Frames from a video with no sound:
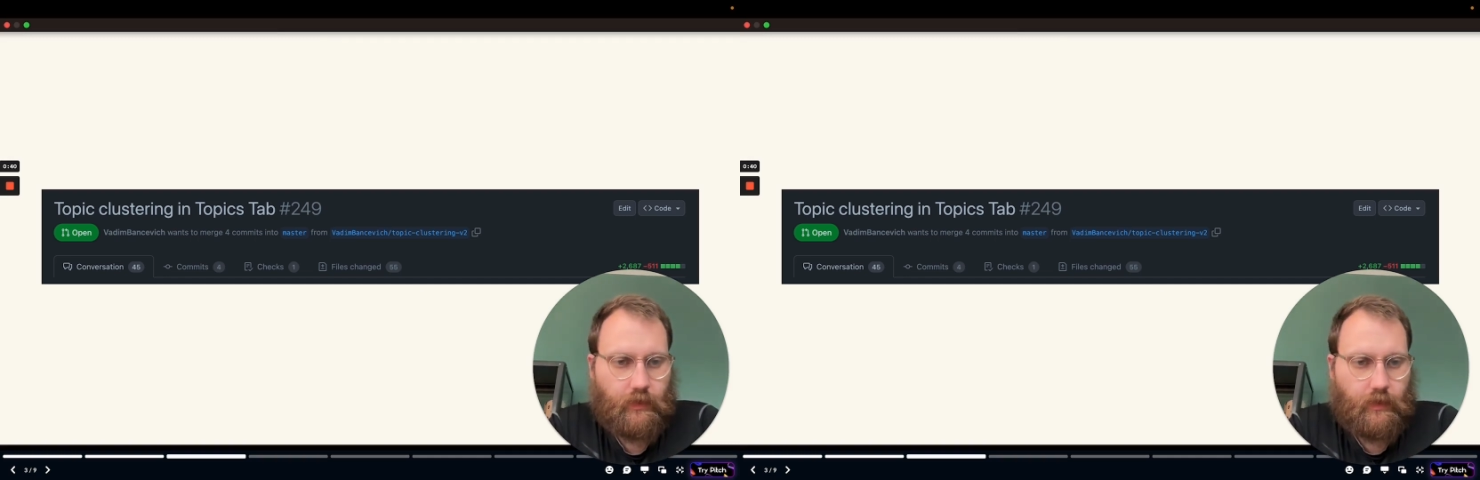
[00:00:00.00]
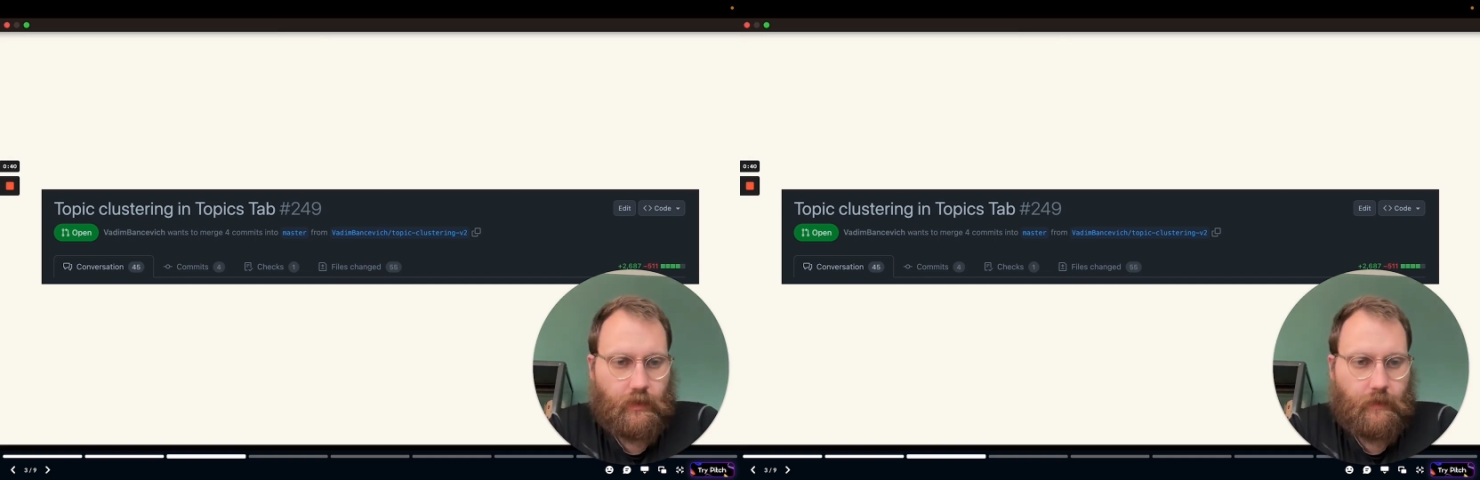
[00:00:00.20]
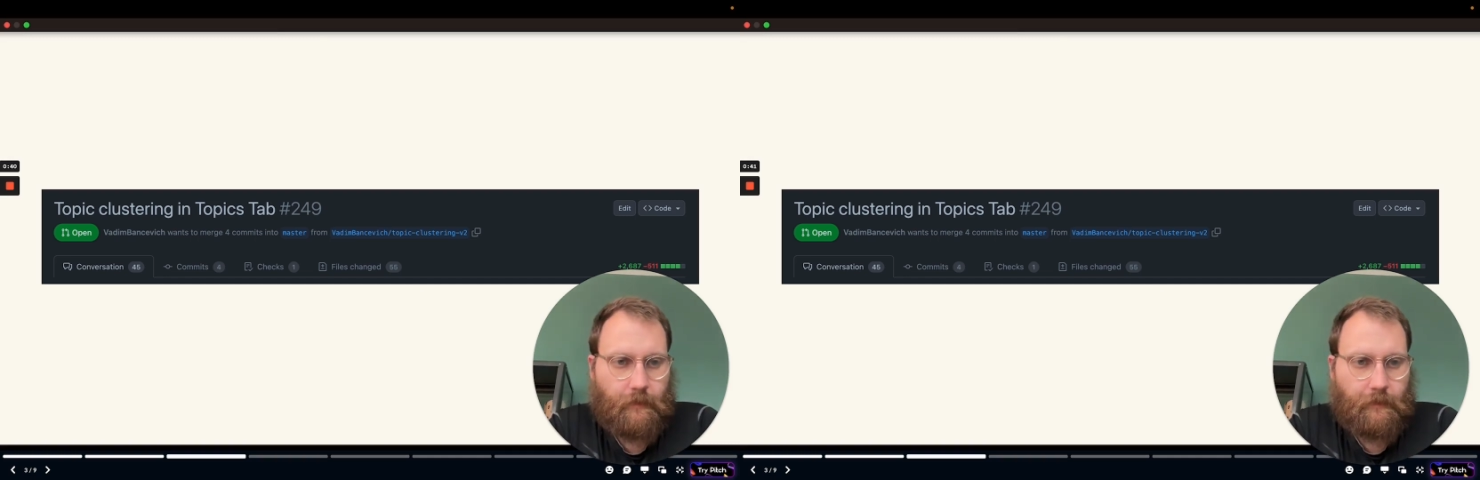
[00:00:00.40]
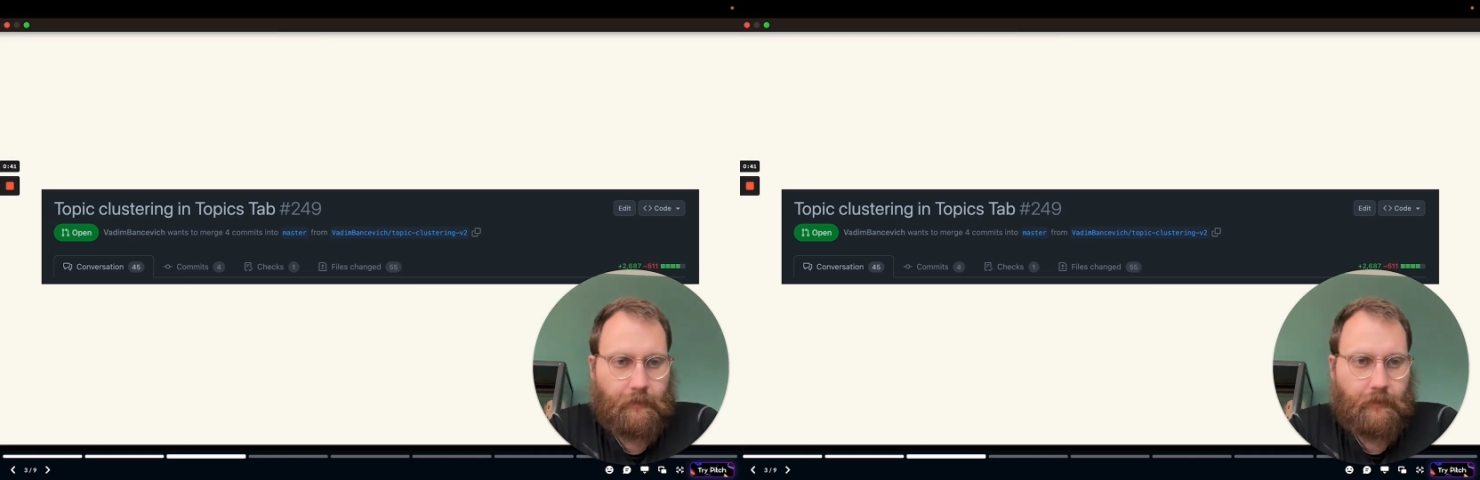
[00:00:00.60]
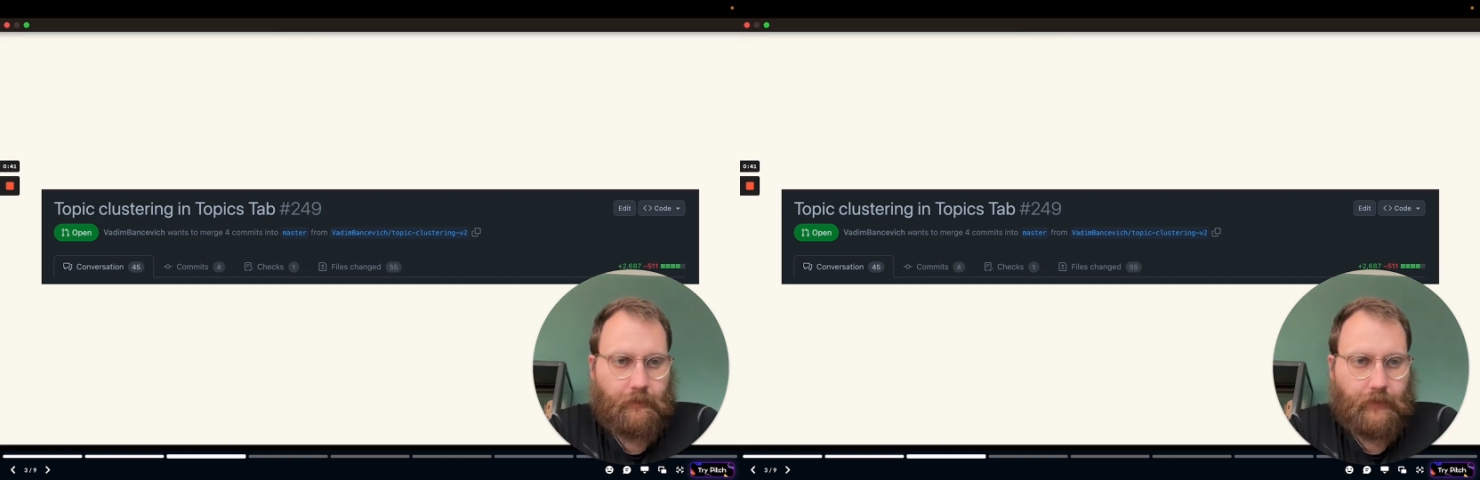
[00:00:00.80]

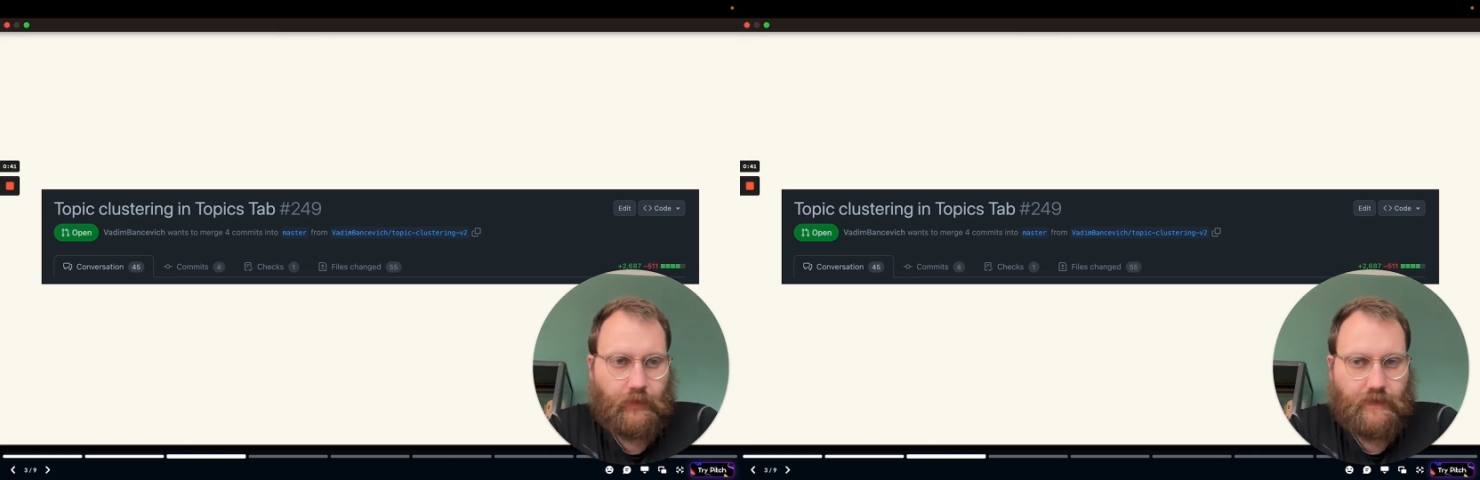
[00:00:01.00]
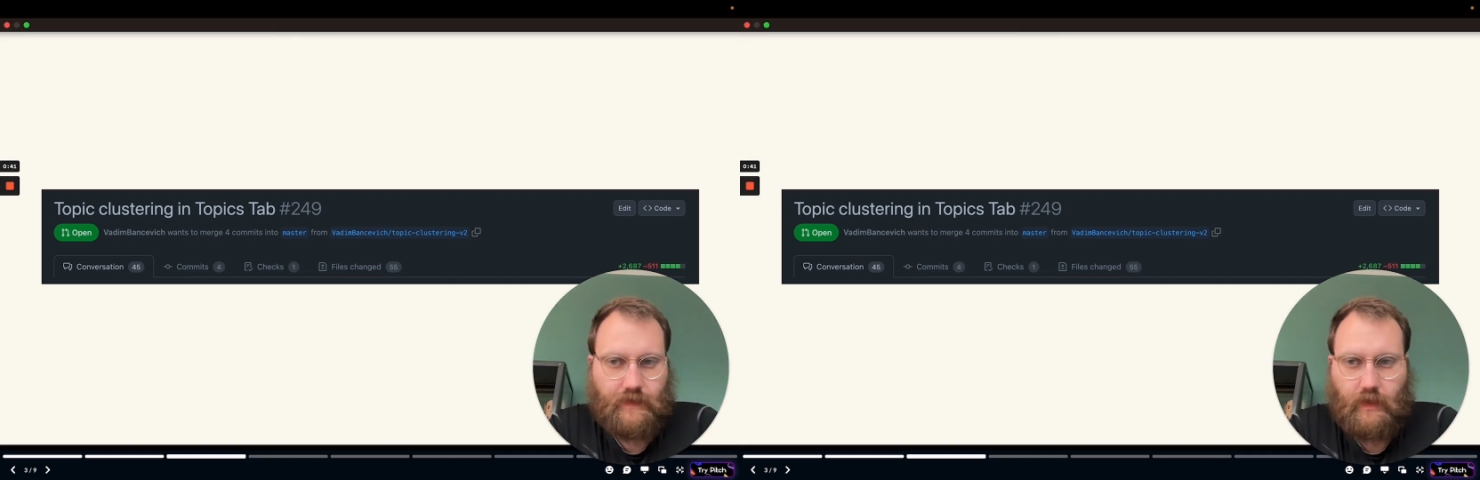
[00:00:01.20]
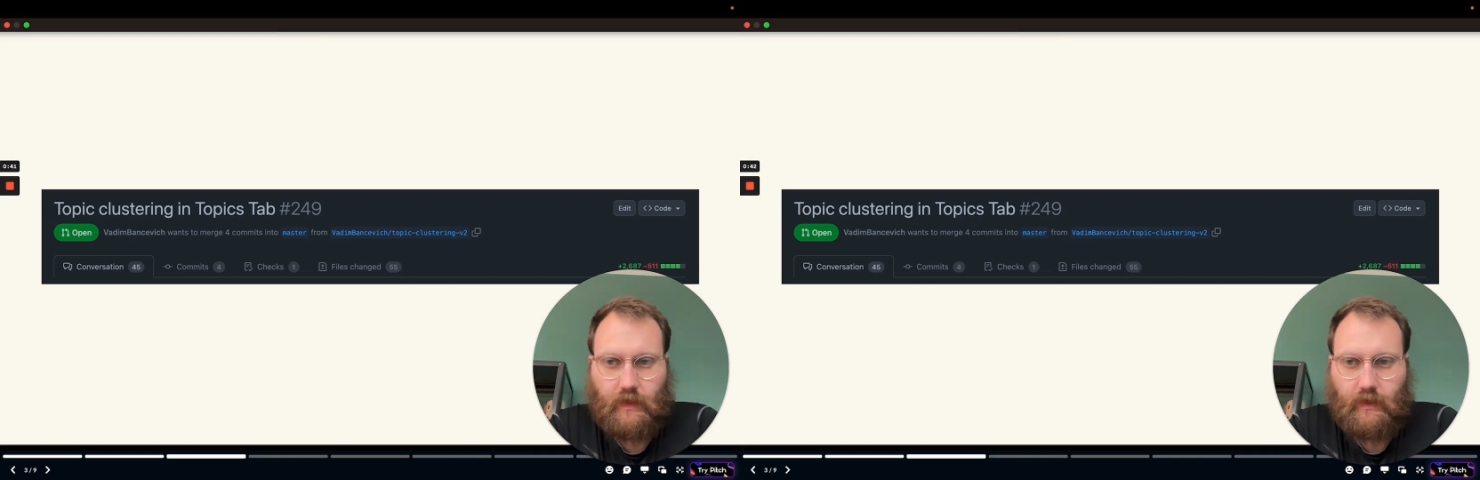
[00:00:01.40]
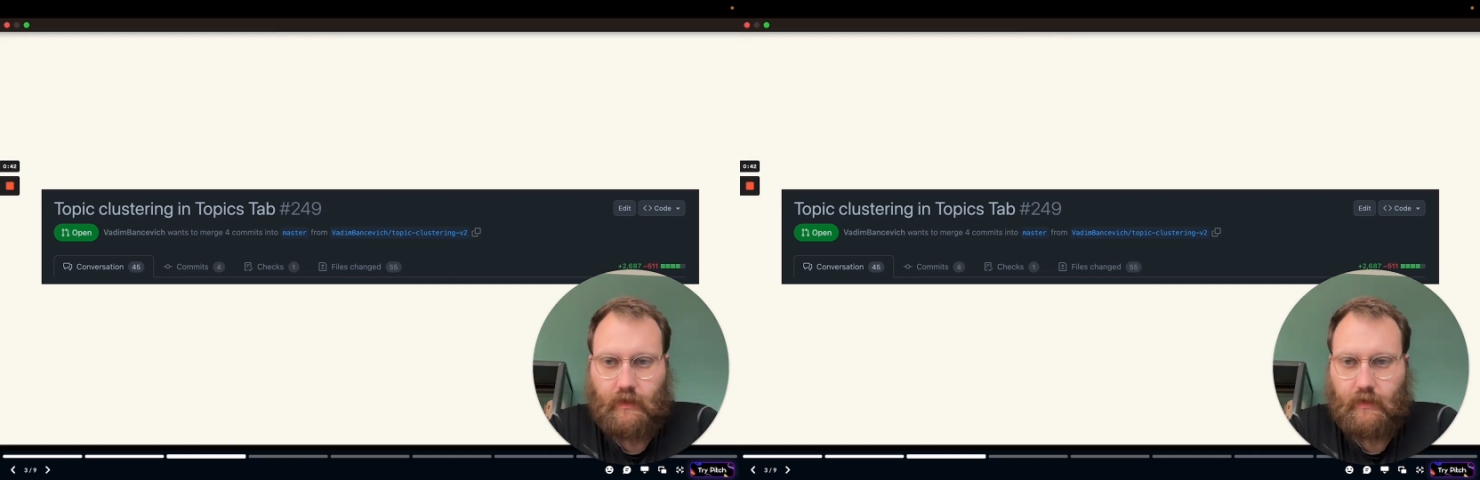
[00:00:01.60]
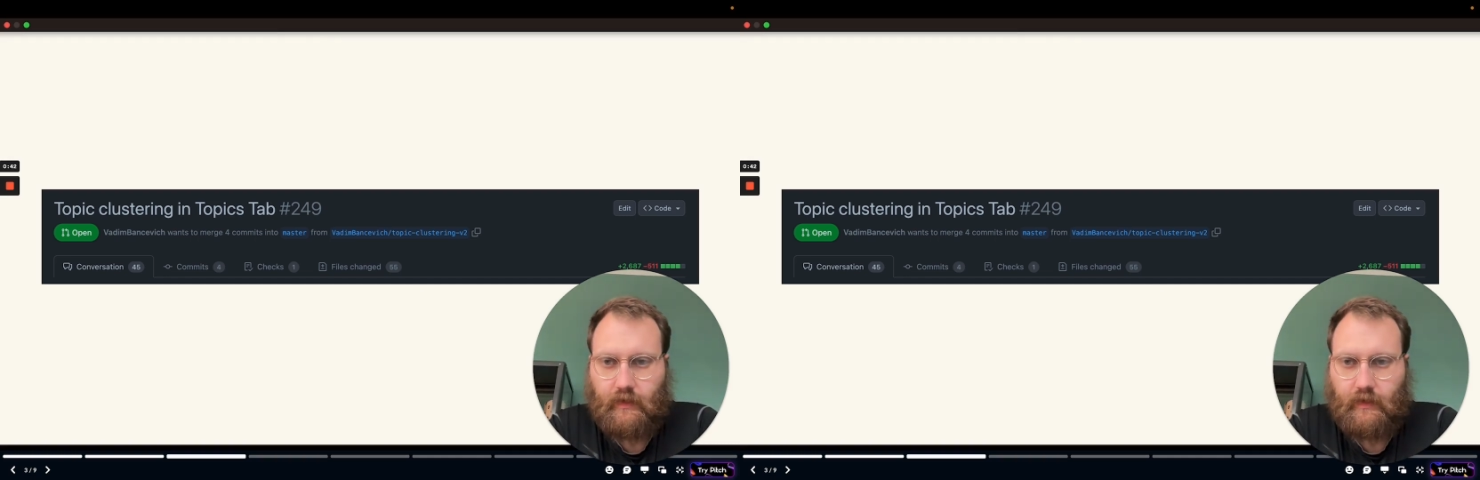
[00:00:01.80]
You can see